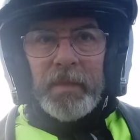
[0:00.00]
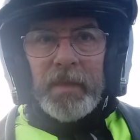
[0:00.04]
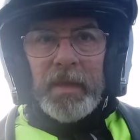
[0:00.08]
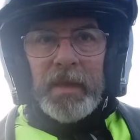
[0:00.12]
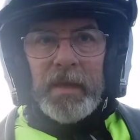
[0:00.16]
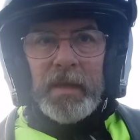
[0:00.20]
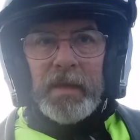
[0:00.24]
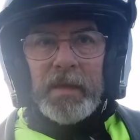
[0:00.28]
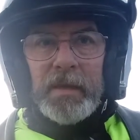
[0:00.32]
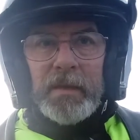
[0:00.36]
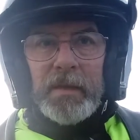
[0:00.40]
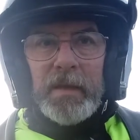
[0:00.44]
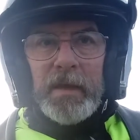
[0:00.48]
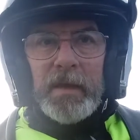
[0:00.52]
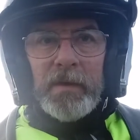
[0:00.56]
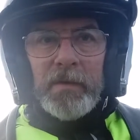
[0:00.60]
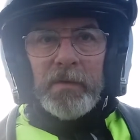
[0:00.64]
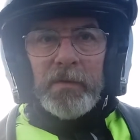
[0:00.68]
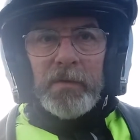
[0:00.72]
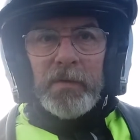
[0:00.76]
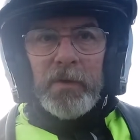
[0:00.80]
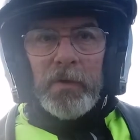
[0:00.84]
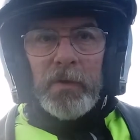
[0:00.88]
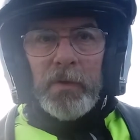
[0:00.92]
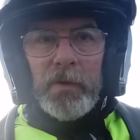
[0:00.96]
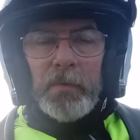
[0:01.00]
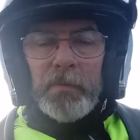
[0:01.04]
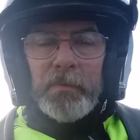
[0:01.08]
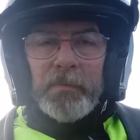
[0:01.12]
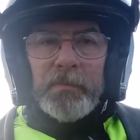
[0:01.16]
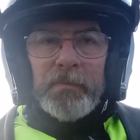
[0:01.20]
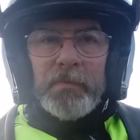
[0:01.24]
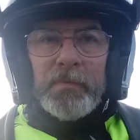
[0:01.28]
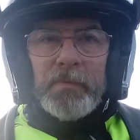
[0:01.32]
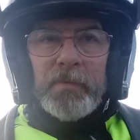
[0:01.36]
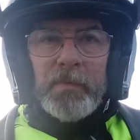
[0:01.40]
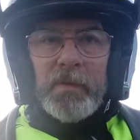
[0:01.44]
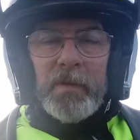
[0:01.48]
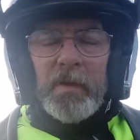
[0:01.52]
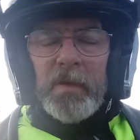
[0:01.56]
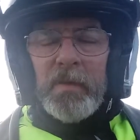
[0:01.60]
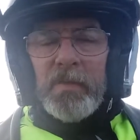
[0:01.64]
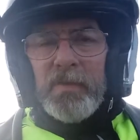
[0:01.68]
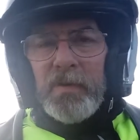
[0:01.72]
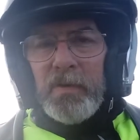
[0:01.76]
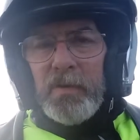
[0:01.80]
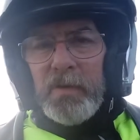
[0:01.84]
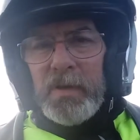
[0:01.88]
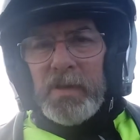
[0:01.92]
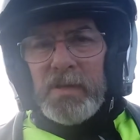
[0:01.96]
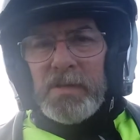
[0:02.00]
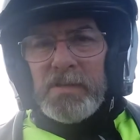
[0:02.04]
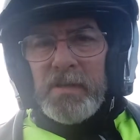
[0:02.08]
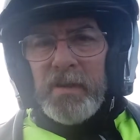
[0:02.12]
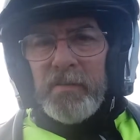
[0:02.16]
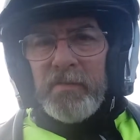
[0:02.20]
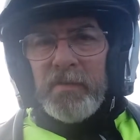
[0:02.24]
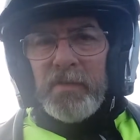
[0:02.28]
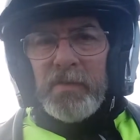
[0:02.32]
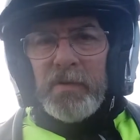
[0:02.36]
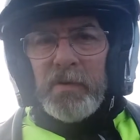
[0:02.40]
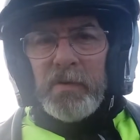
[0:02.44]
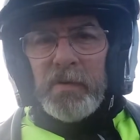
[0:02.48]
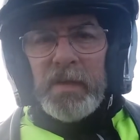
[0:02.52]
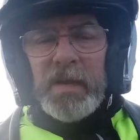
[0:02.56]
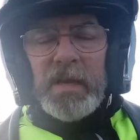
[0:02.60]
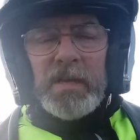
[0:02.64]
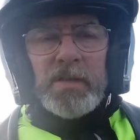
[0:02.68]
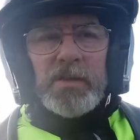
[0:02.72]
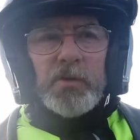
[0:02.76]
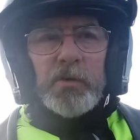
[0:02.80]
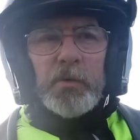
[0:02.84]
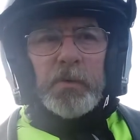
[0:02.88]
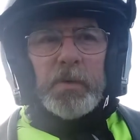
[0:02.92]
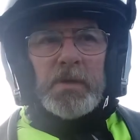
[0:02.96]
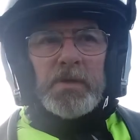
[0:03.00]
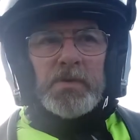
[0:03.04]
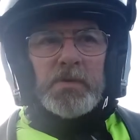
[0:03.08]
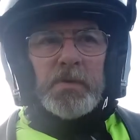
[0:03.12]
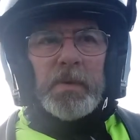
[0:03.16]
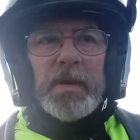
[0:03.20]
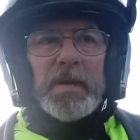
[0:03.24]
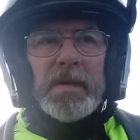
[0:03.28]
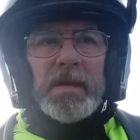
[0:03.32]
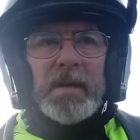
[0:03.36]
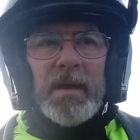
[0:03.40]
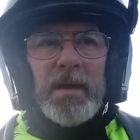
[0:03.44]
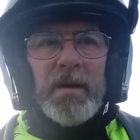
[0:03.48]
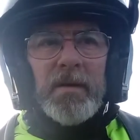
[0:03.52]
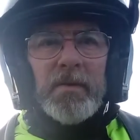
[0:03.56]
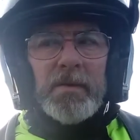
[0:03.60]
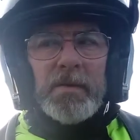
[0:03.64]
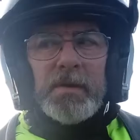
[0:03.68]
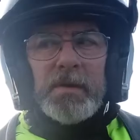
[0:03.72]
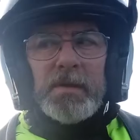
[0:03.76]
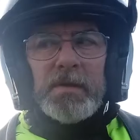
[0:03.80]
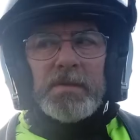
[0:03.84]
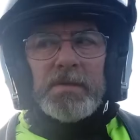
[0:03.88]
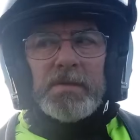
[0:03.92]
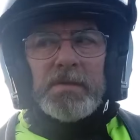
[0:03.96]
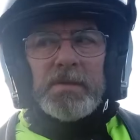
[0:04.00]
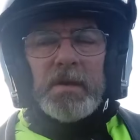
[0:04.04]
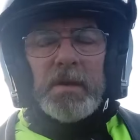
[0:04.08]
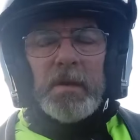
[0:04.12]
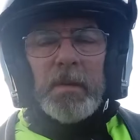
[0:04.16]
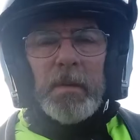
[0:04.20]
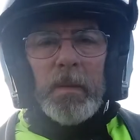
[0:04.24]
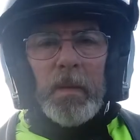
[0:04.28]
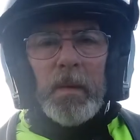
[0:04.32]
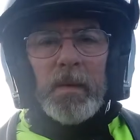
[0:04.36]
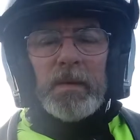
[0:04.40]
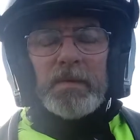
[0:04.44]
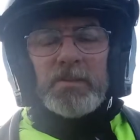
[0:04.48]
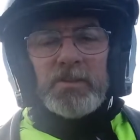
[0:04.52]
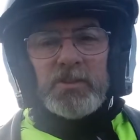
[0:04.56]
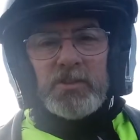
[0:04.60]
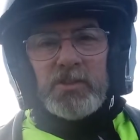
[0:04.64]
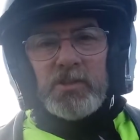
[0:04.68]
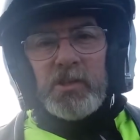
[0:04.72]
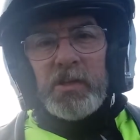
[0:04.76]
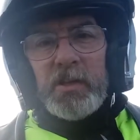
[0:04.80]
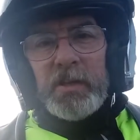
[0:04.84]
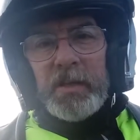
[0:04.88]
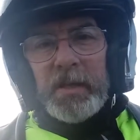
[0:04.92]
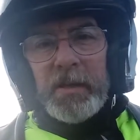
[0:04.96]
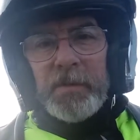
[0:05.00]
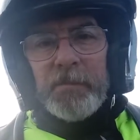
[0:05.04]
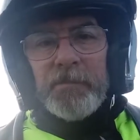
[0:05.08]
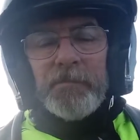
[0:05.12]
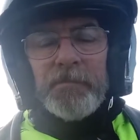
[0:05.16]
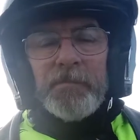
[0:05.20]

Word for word: and I don't know, 37, 38 degrees right now is uh, it's chilly.